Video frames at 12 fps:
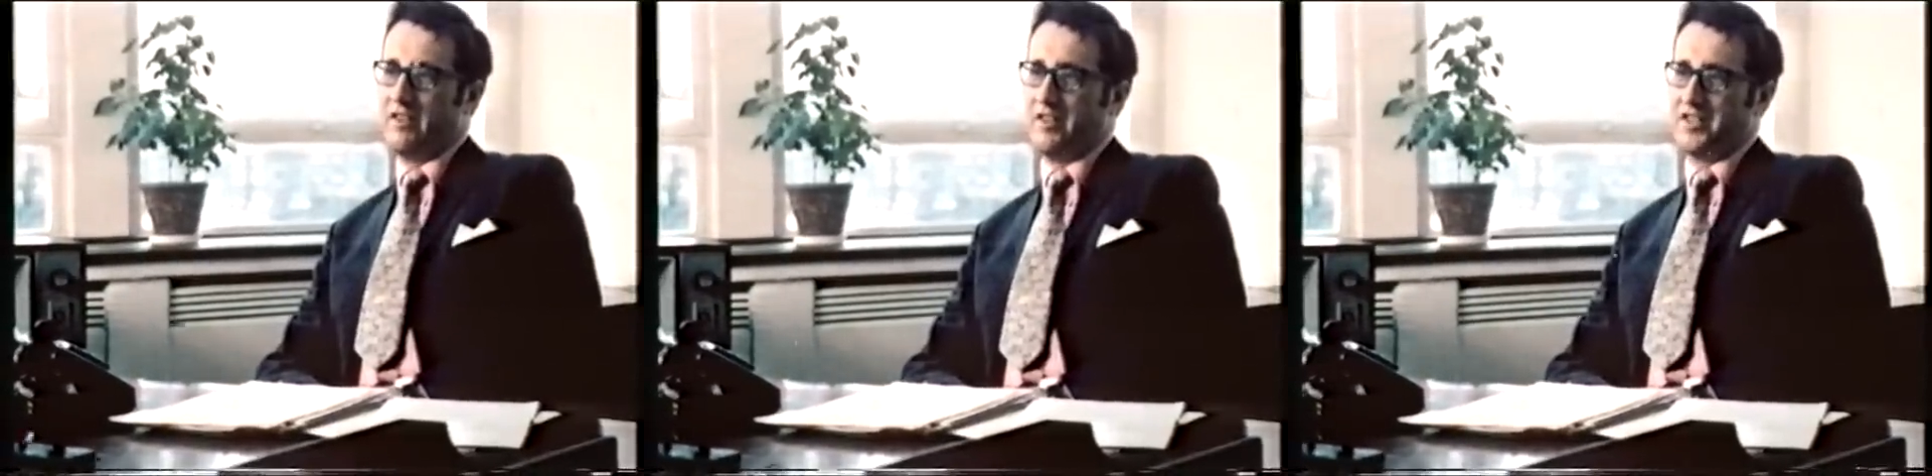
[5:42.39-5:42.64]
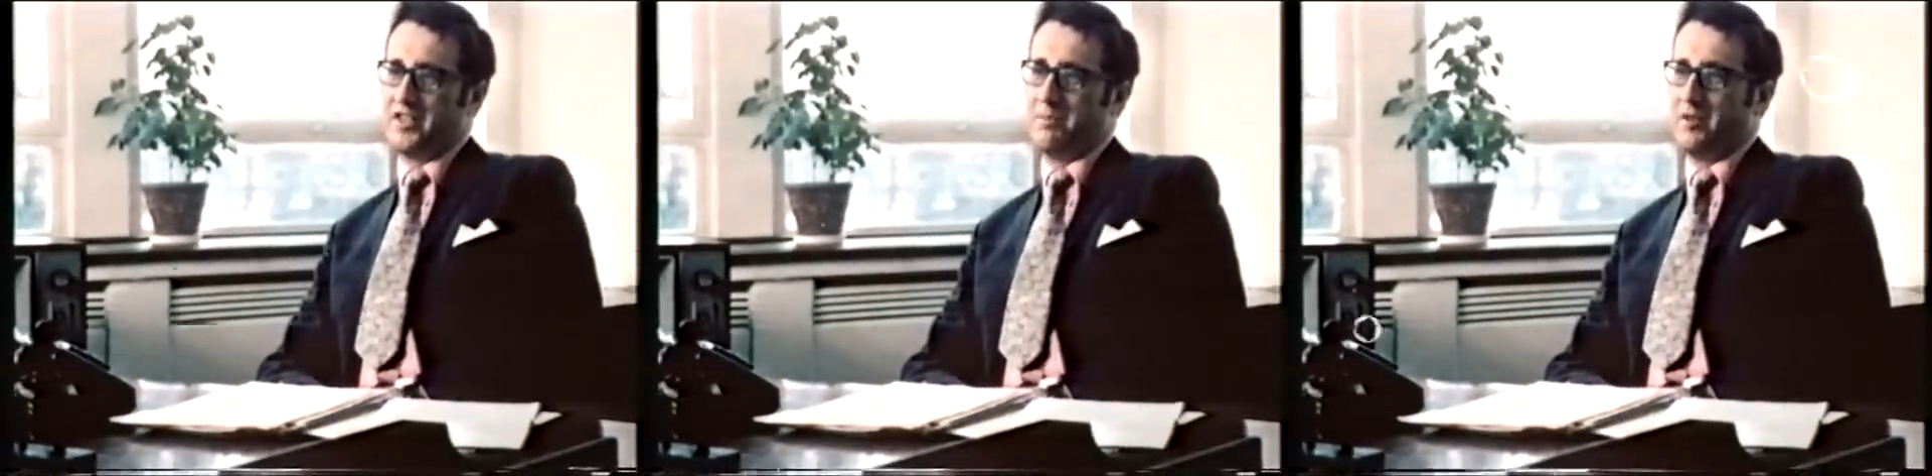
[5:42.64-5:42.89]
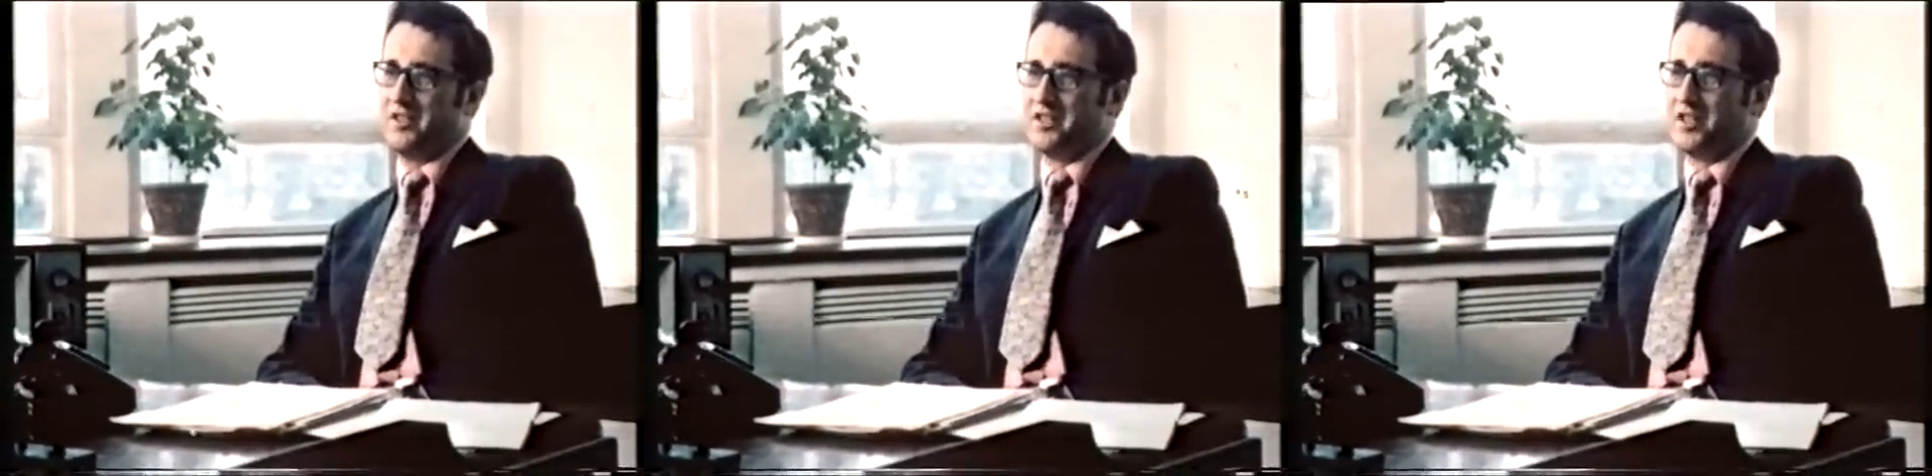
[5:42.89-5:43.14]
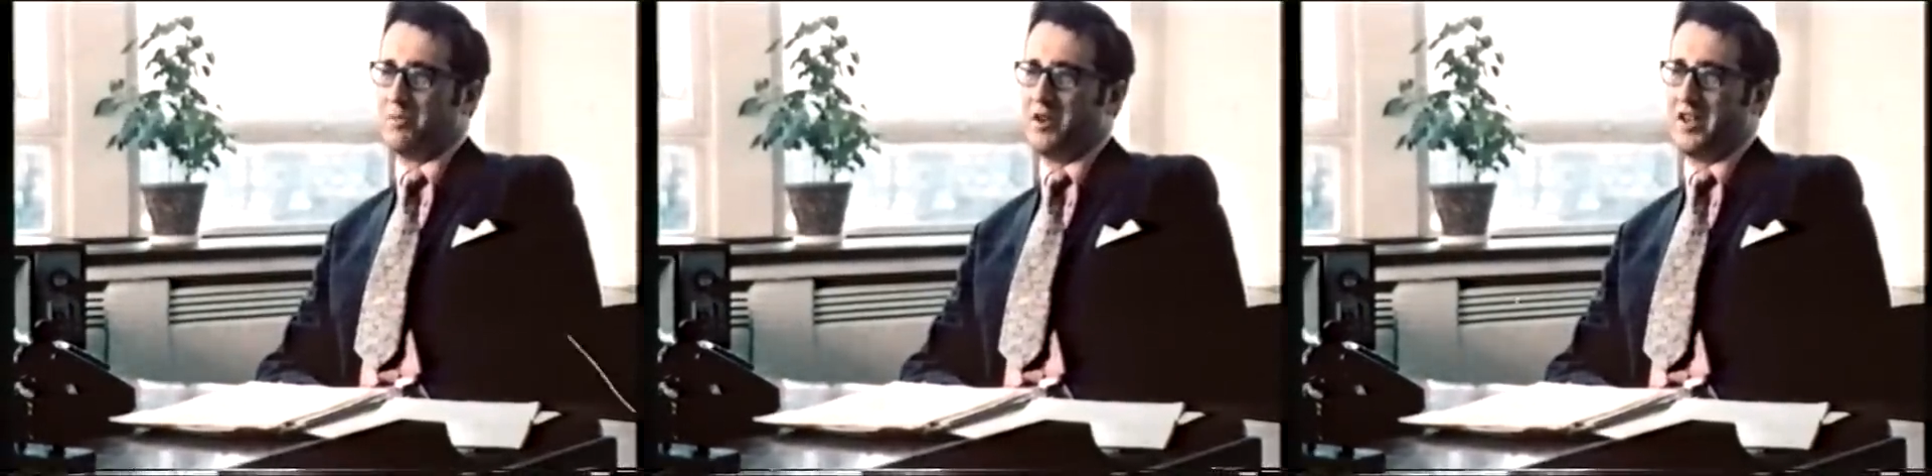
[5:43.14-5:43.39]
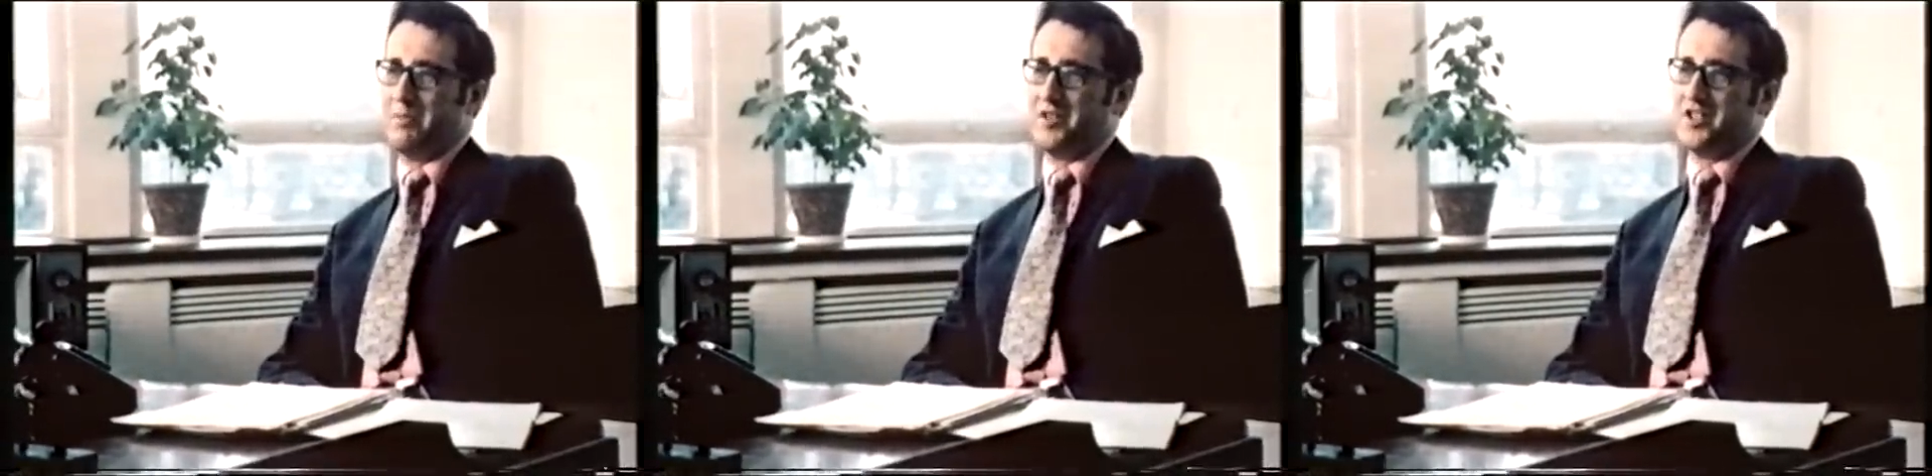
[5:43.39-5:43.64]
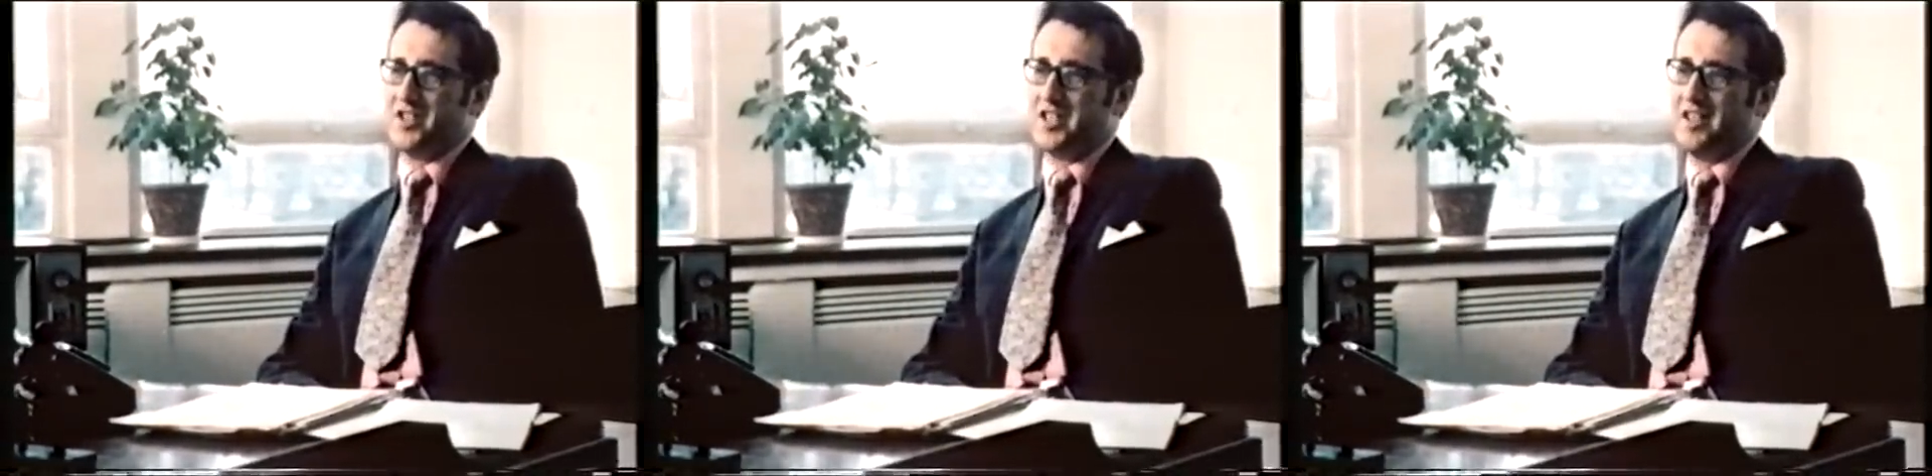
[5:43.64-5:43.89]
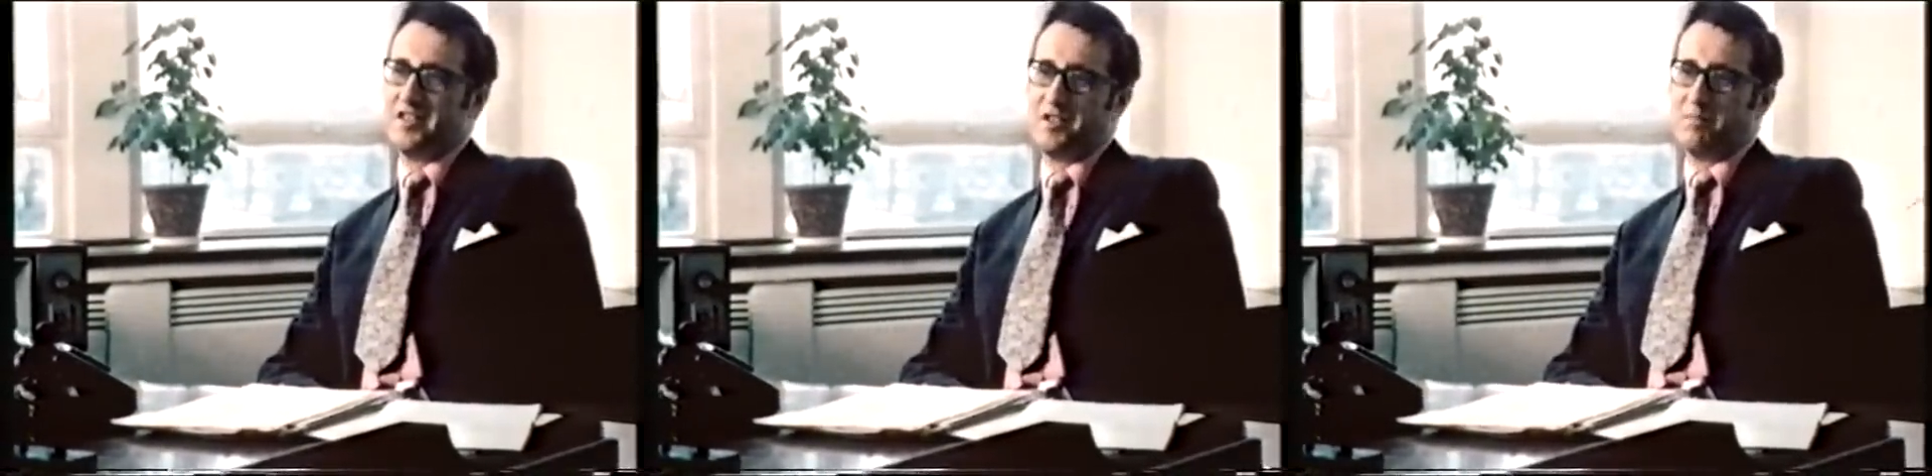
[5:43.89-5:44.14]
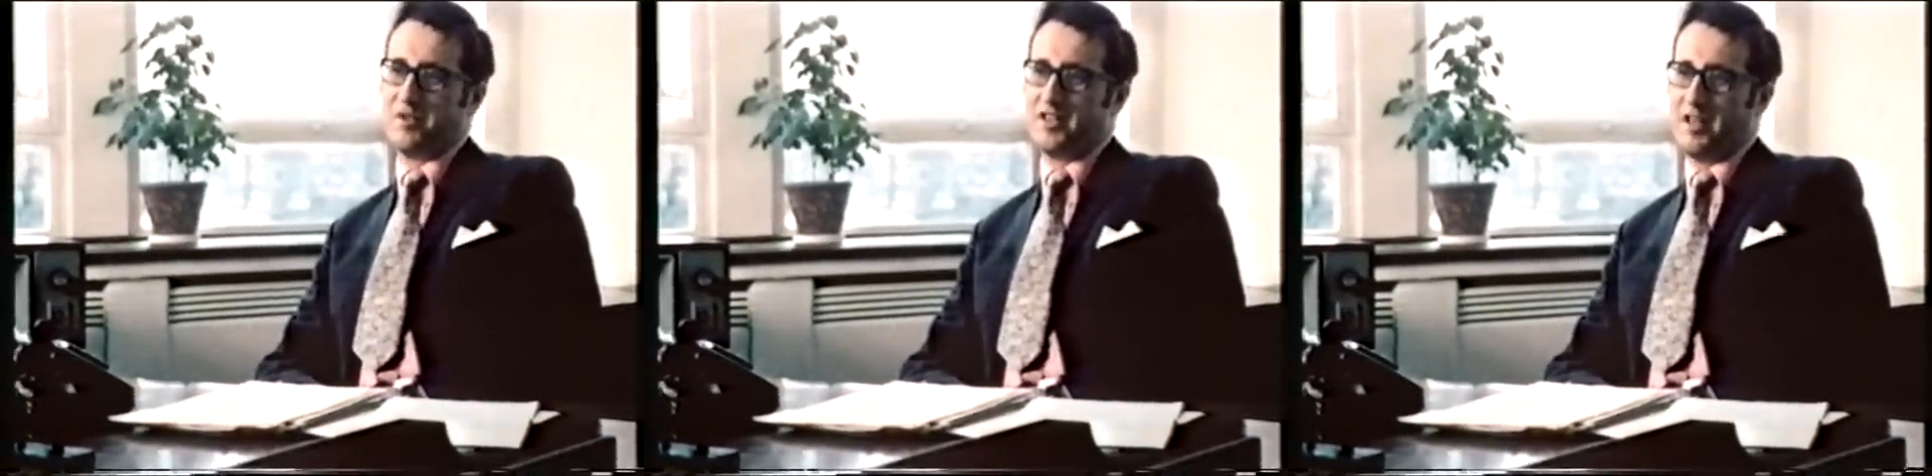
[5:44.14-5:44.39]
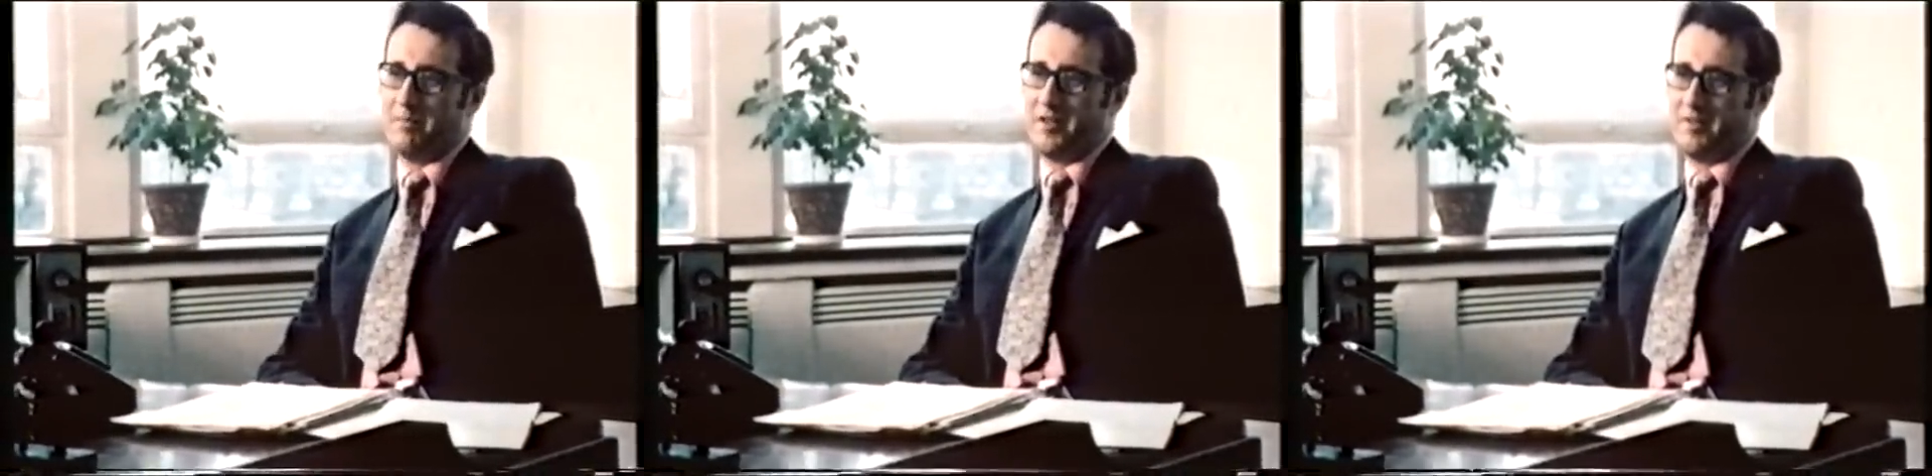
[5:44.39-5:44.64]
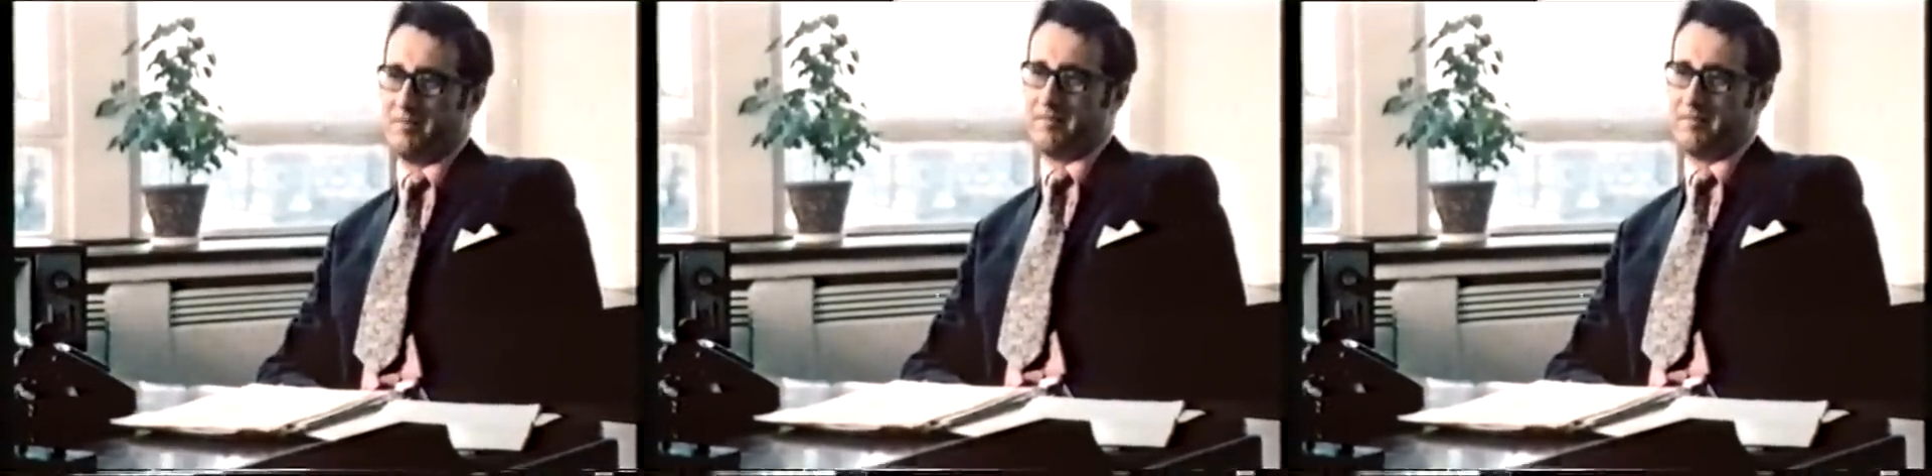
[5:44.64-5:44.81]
very similar to the way in which a tent is put up.